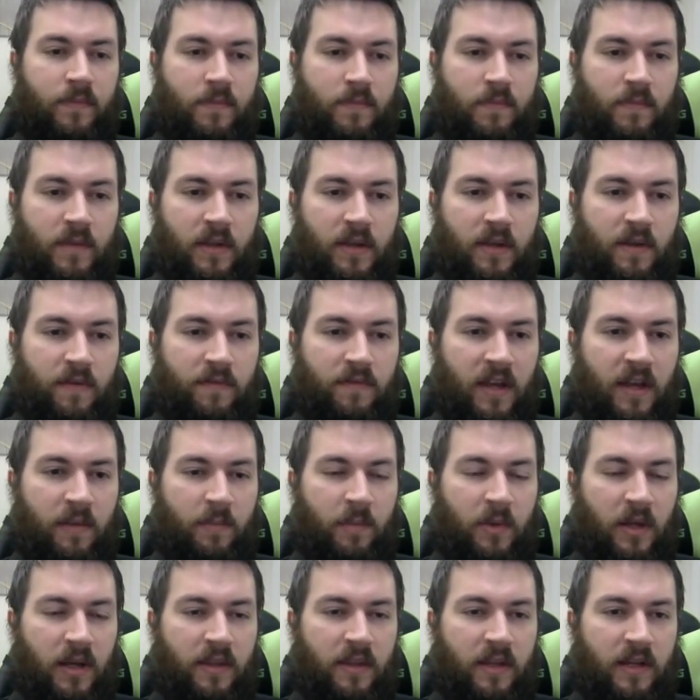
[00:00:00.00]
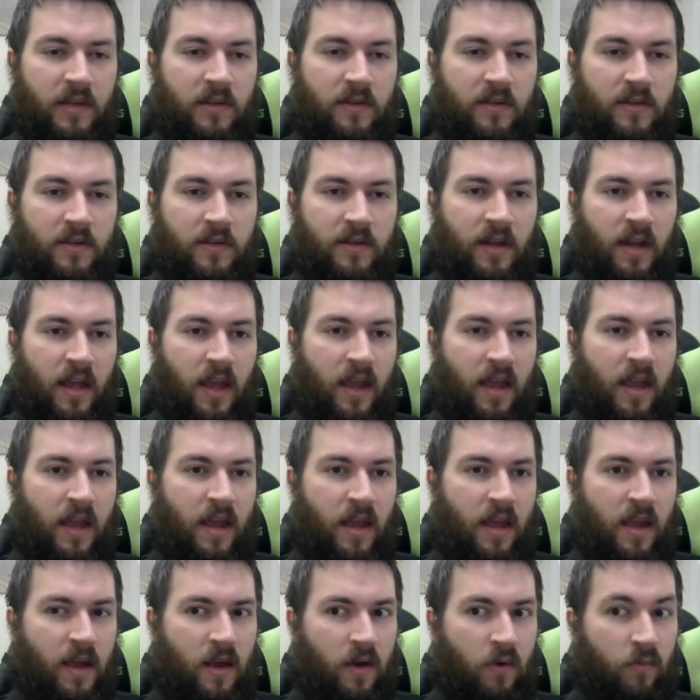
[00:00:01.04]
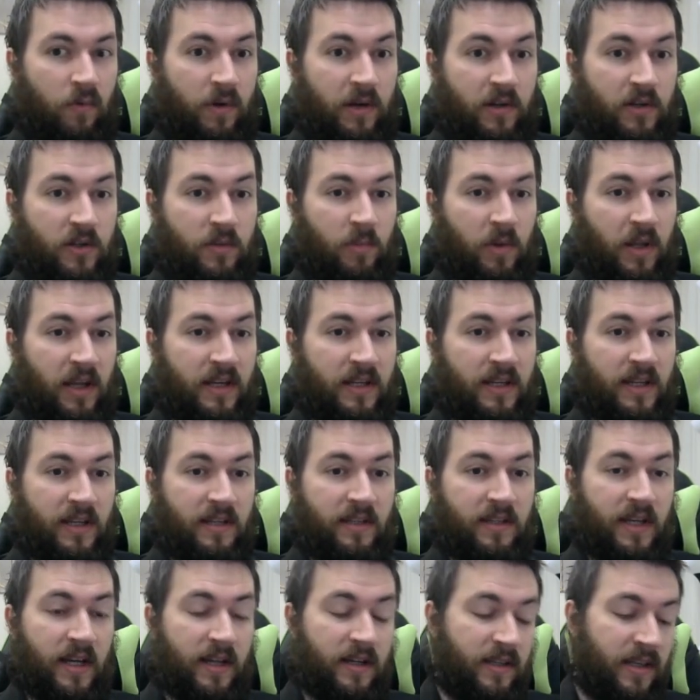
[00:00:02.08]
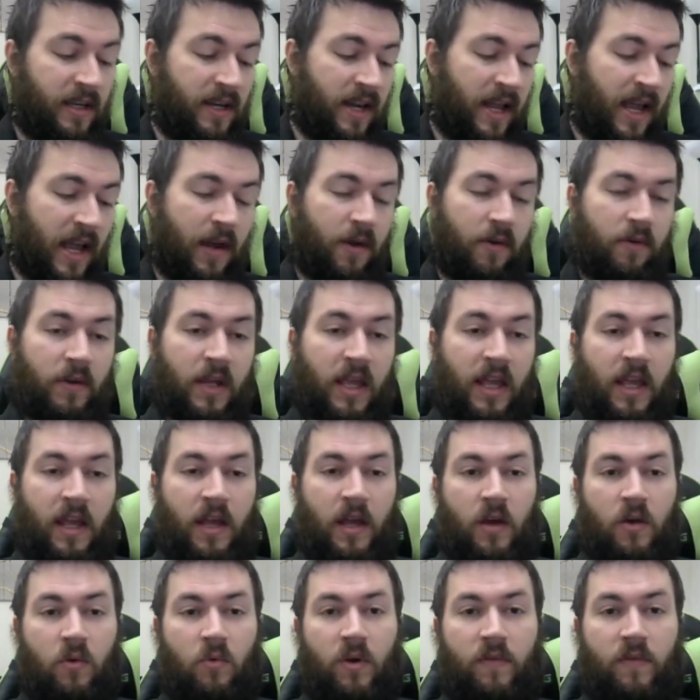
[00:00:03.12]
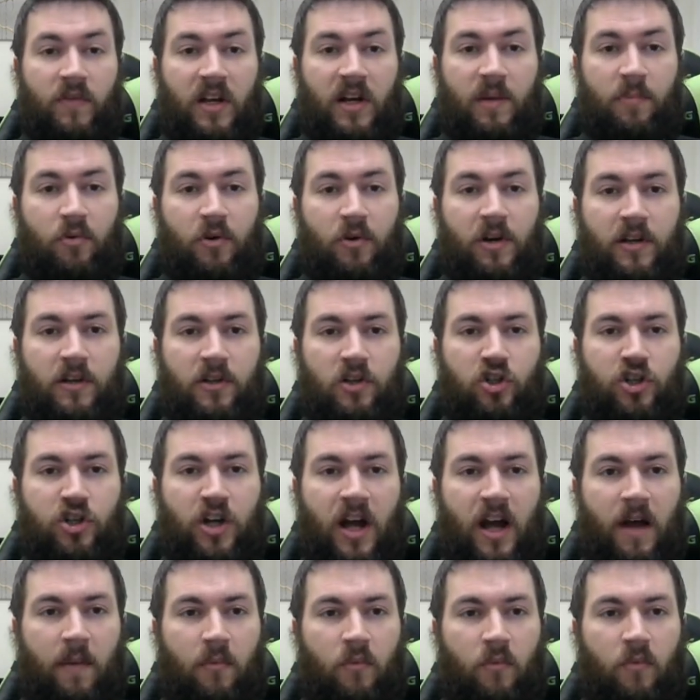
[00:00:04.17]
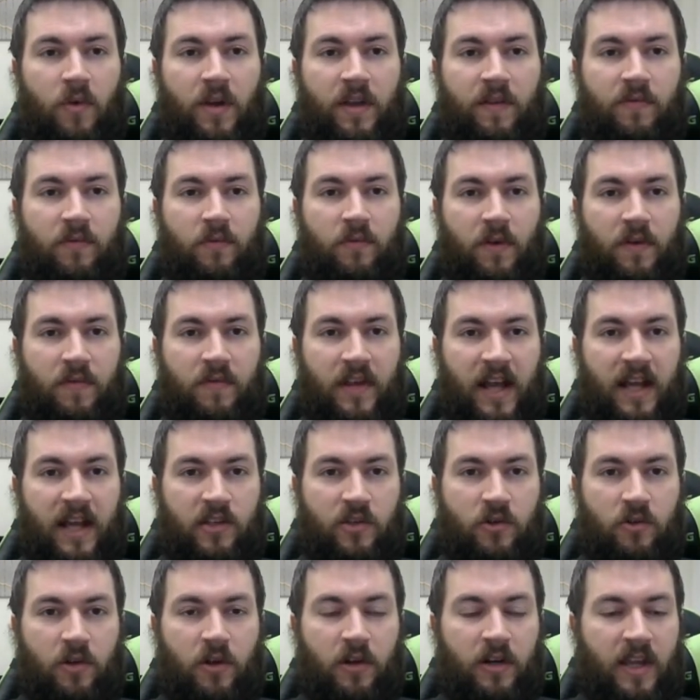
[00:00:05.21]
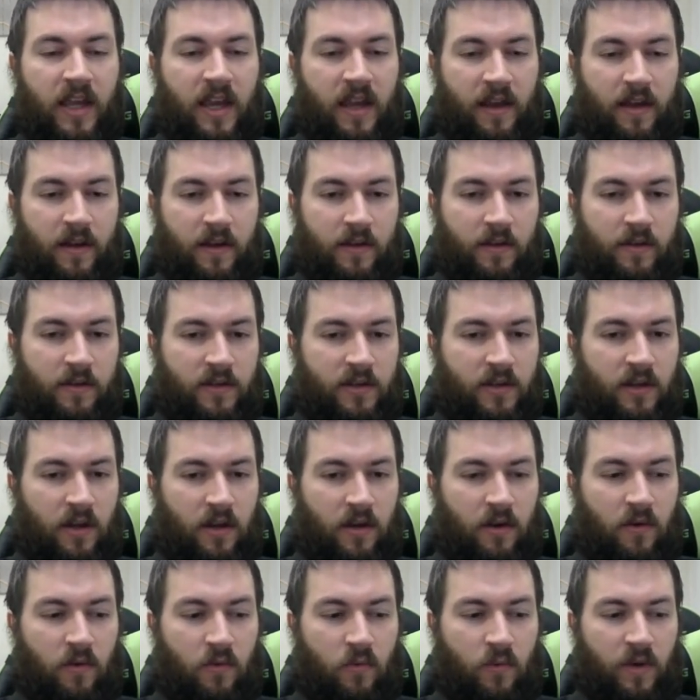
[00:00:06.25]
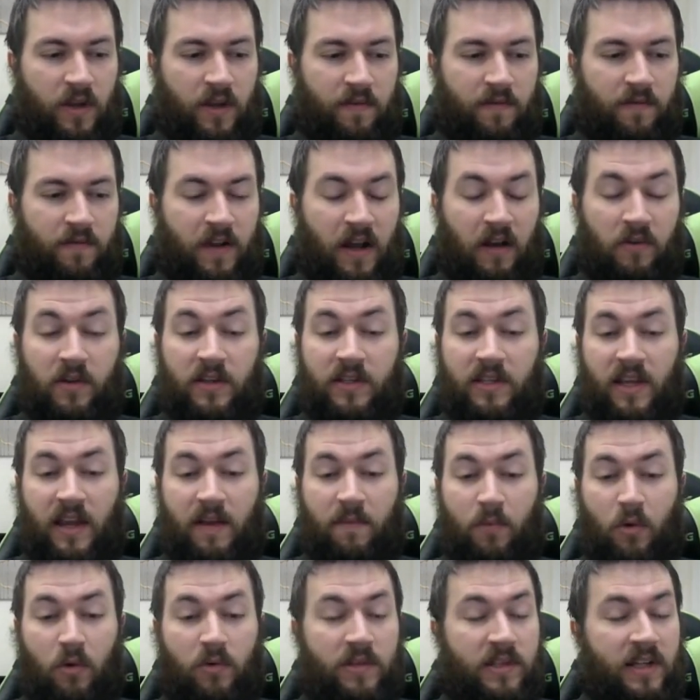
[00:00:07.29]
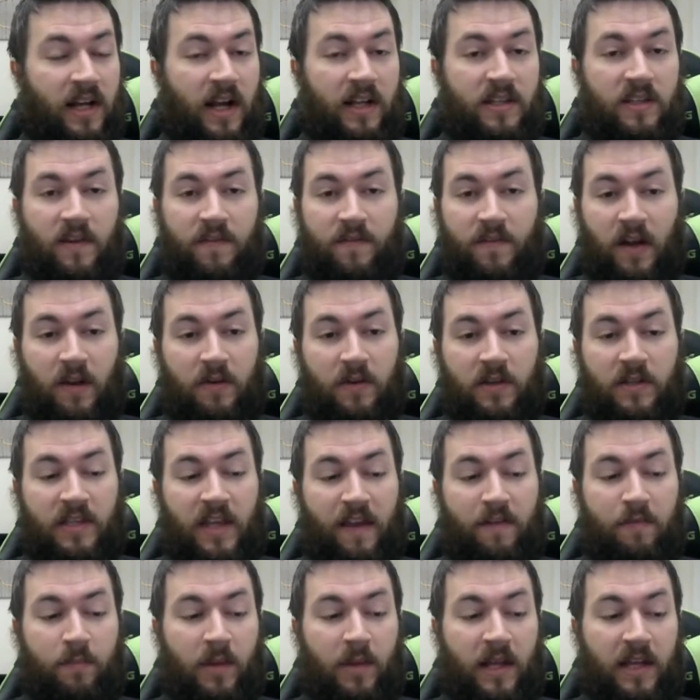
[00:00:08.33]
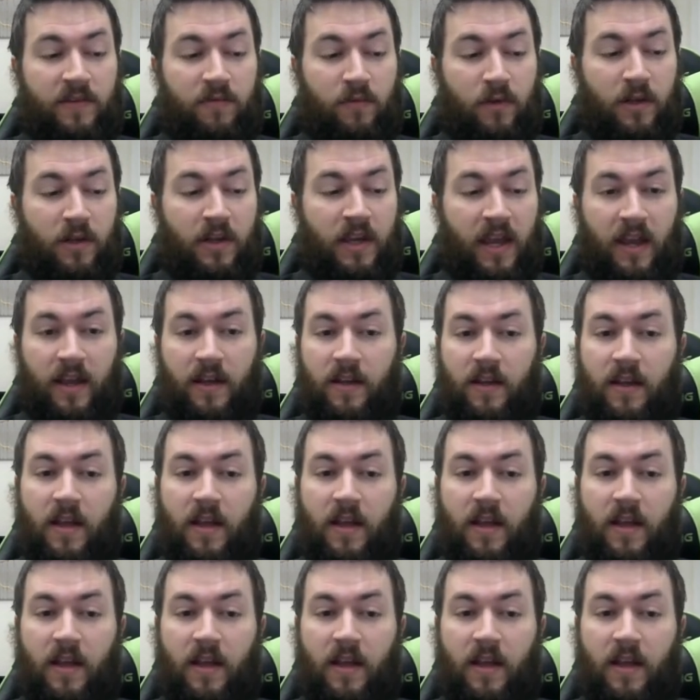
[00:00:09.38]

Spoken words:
If they play this, we just play d6, and now we've done a pretty good job. We've castled our king, so both sides have found a safe place for the king.